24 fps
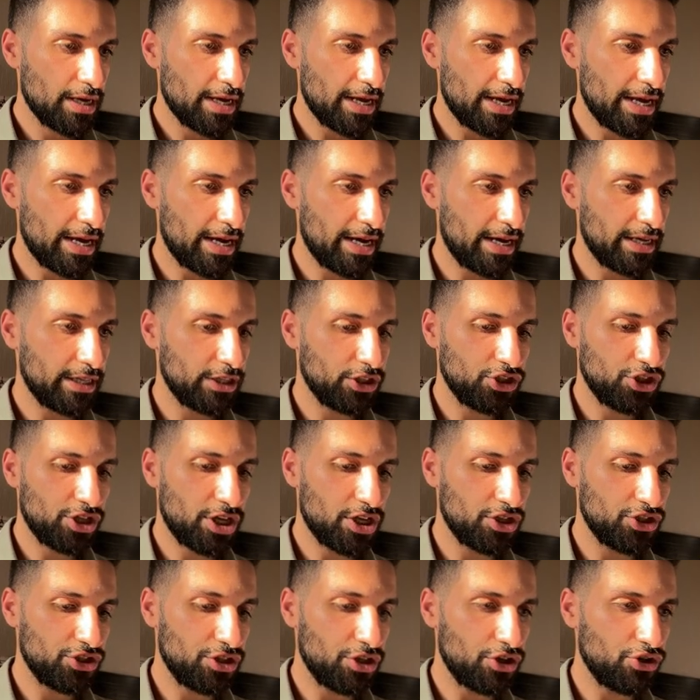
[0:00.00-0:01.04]
and
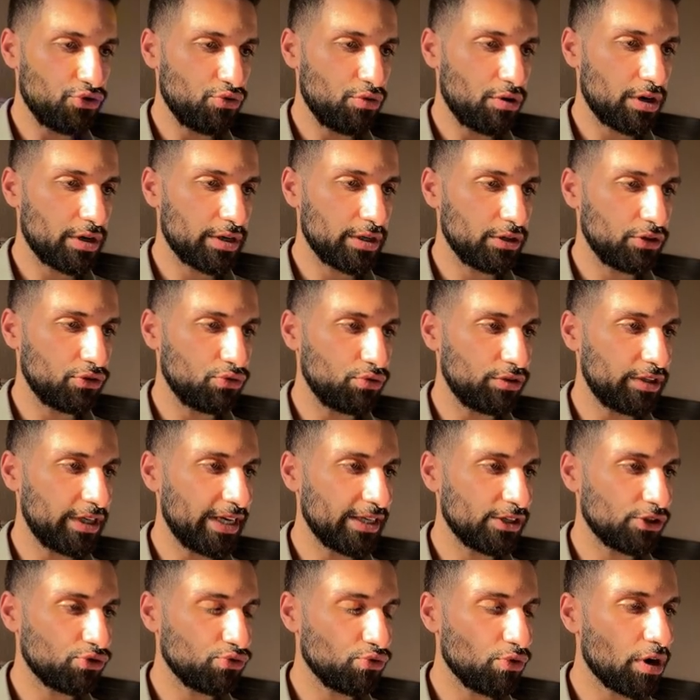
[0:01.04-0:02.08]
change the URL to
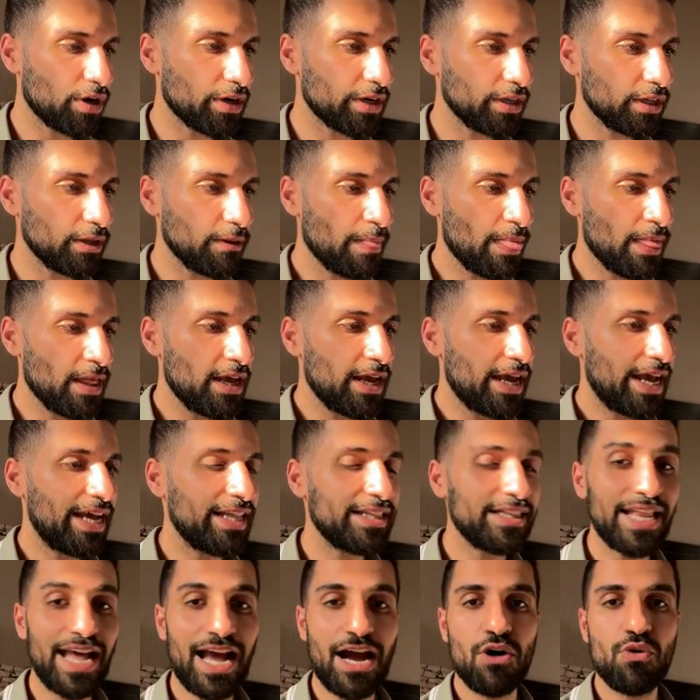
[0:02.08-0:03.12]
test URL,
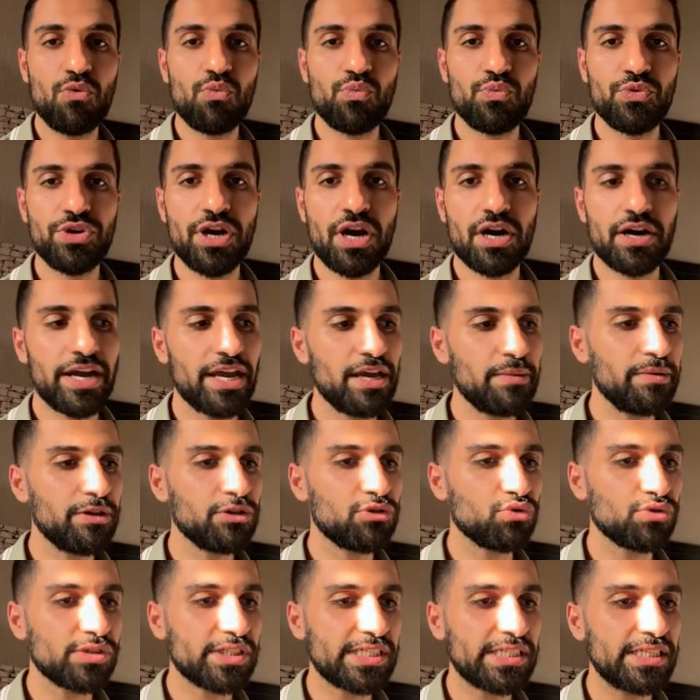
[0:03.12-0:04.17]
and now we are able
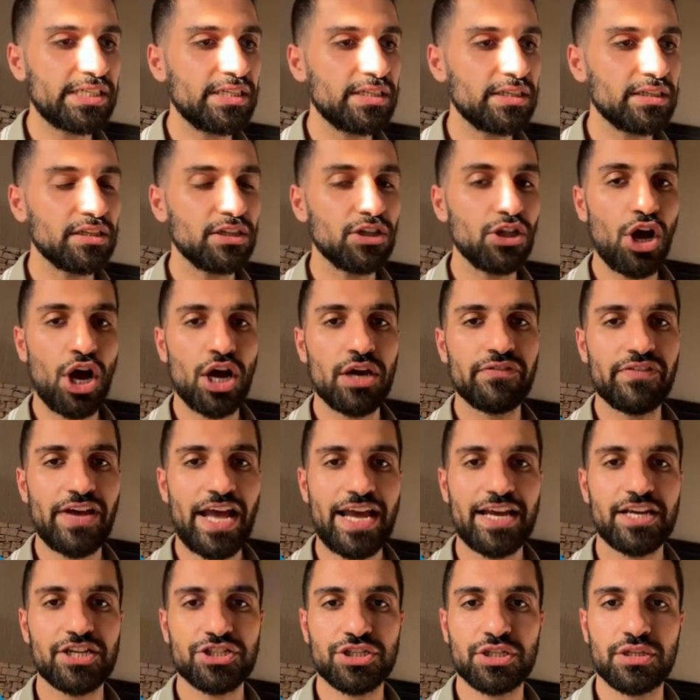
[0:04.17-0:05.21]
to see live
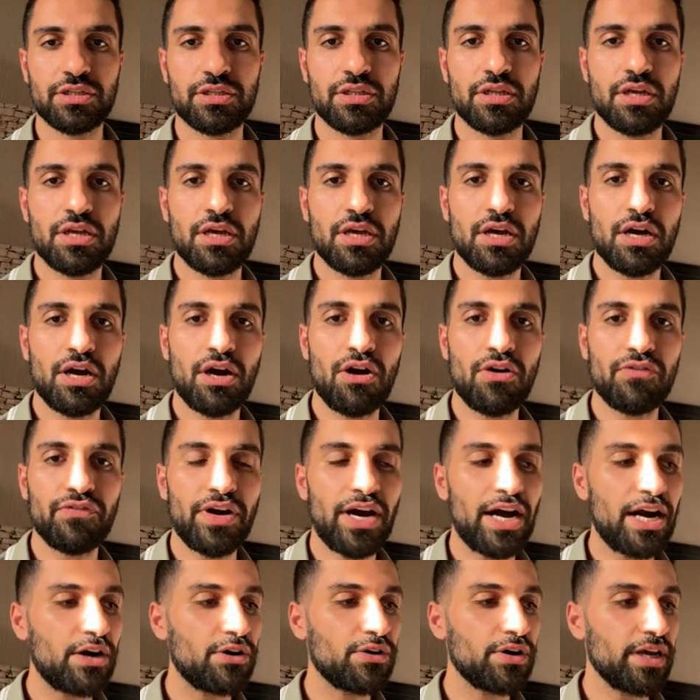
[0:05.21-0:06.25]
action of
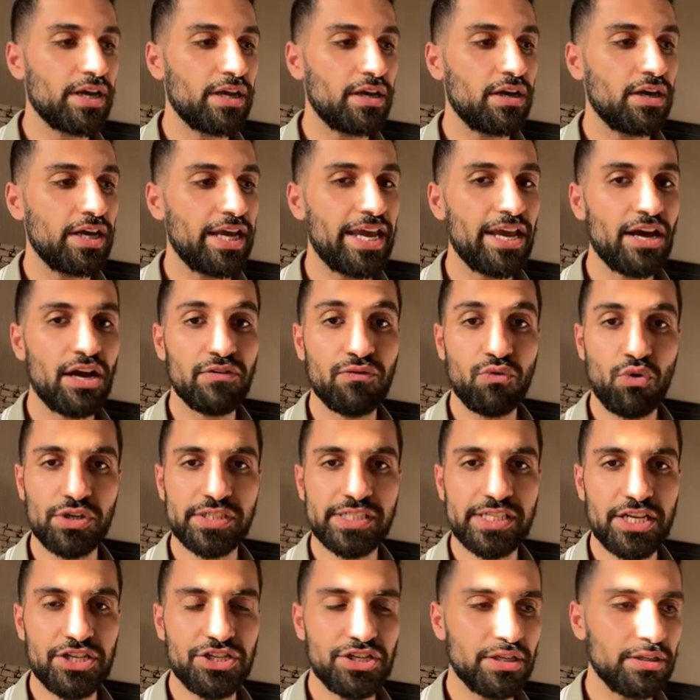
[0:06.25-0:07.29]
our AI
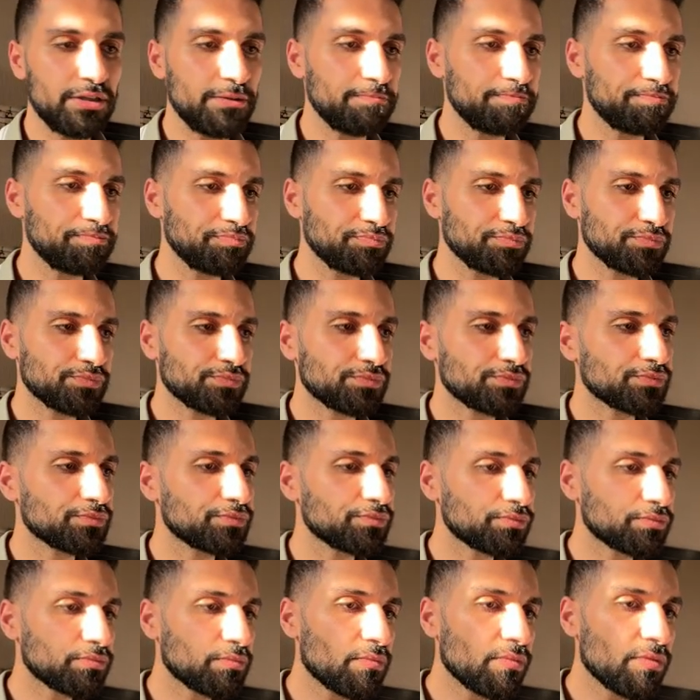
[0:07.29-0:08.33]
voice agent.
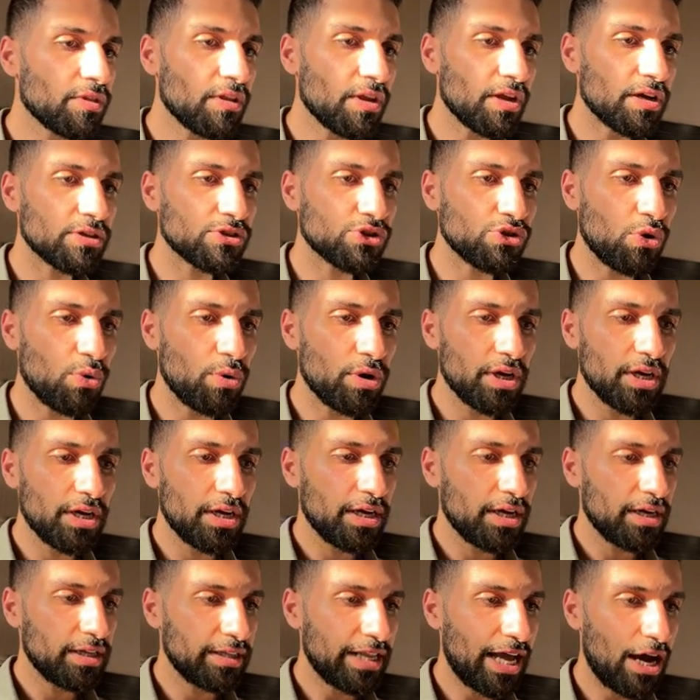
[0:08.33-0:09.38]
So
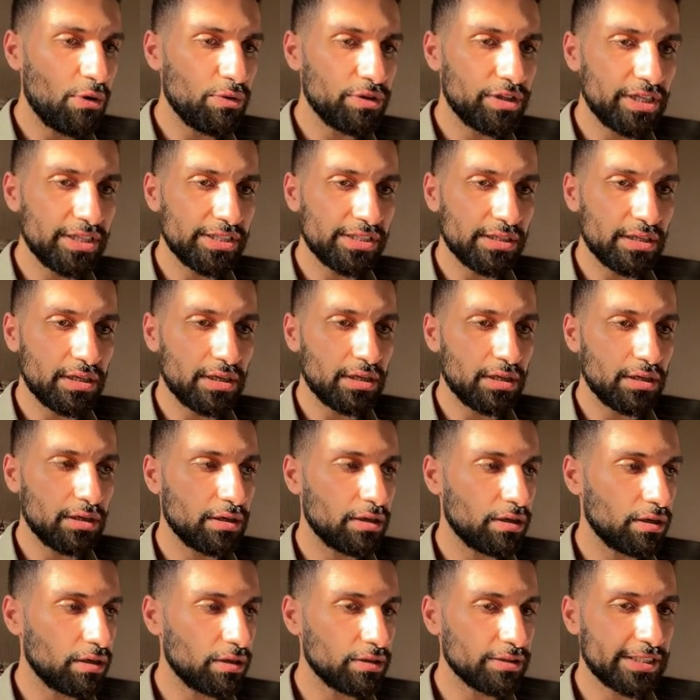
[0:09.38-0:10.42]
now it is
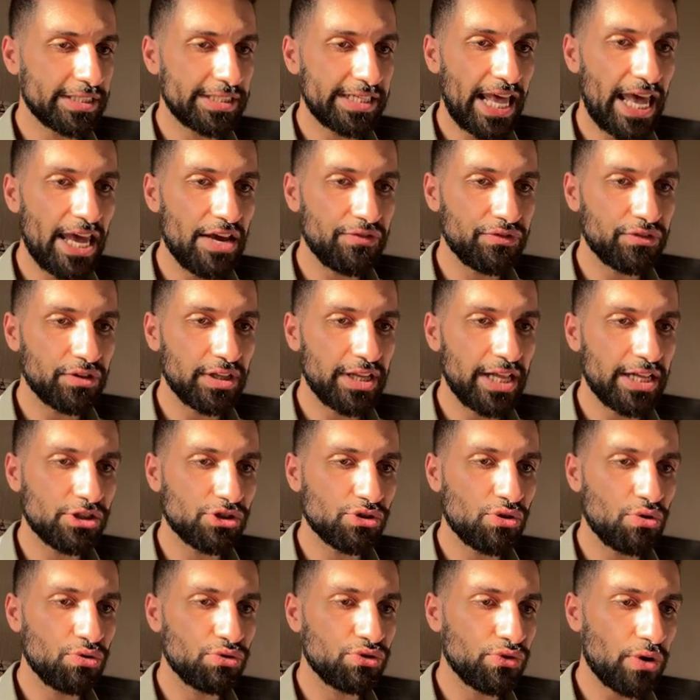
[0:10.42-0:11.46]
saved.
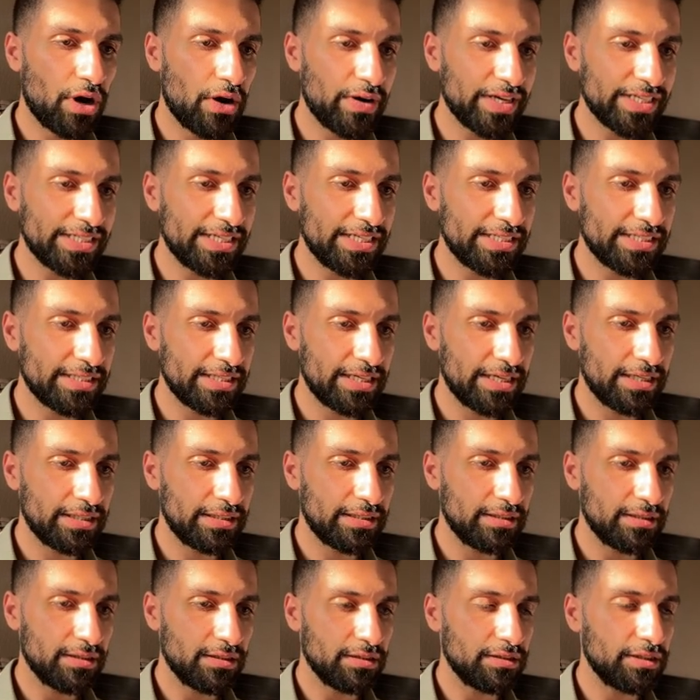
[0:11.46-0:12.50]
Let's go to our assistant.
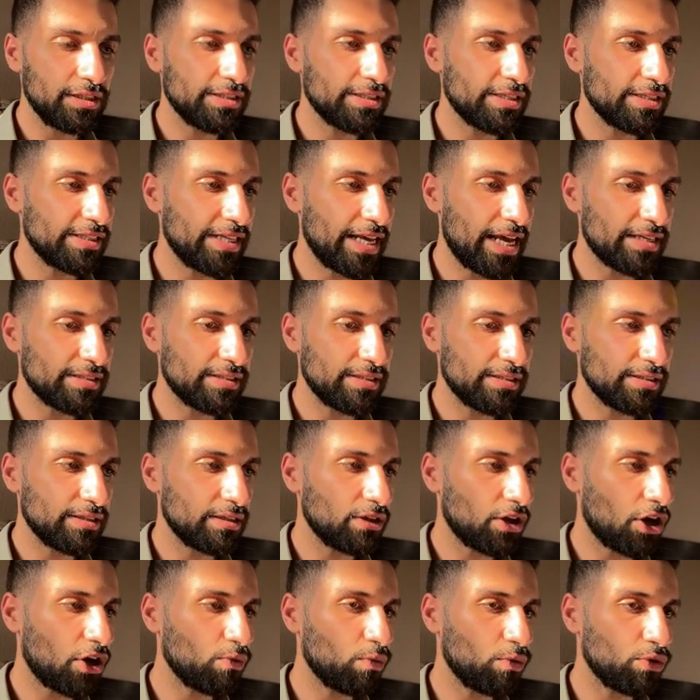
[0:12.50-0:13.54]
This is the
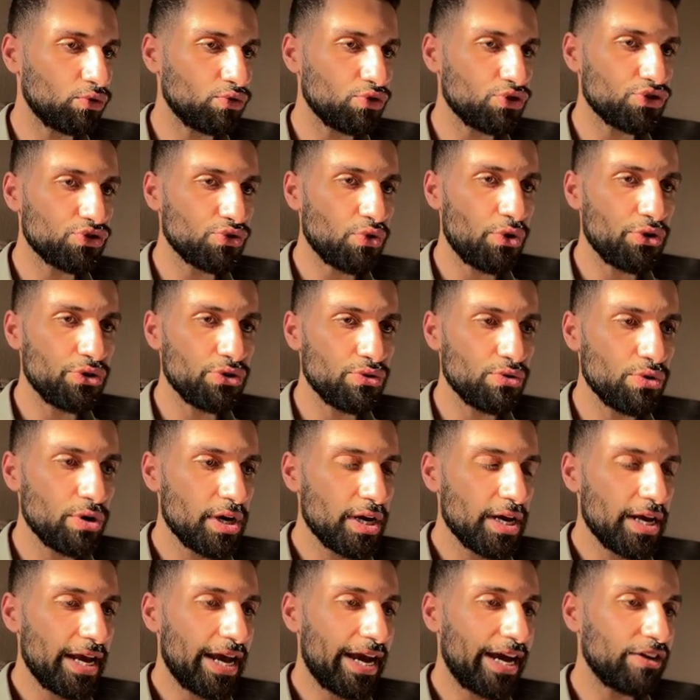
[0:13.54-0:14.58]
assistant I want to show you,
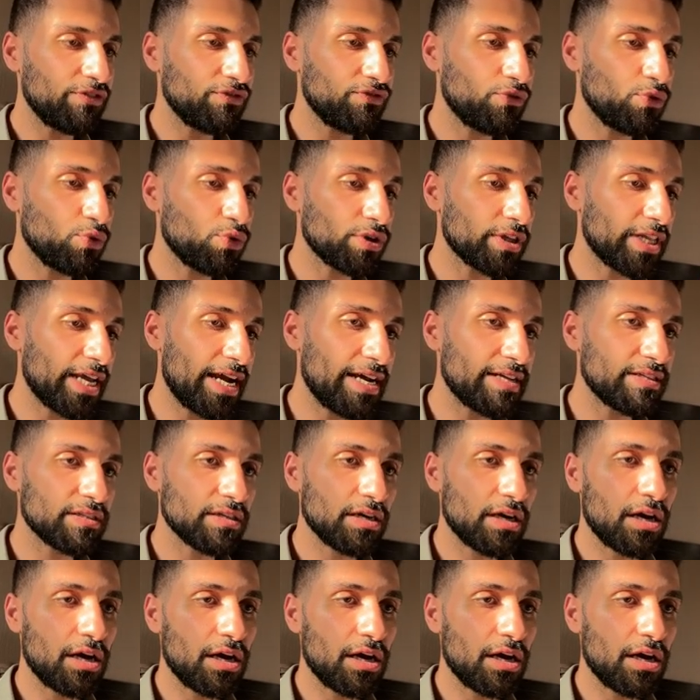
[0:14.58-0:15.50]
and for that